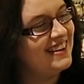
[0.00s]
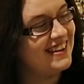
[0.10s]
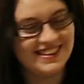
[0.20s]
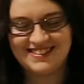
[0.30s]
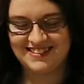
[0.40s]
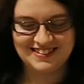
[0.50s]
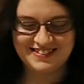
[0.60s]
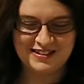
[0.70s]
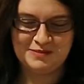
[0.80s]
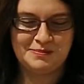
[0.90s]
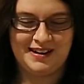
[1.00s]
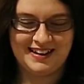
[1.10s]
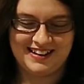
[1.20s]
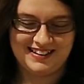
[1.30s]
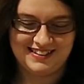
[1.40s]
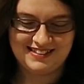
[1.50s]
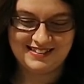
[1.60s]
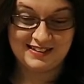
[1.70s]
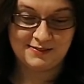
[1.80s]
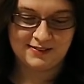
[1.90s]
Also, there's such bright colours,
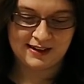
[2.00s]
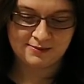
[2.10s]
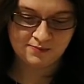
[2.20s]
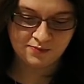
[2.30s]
it's lovely.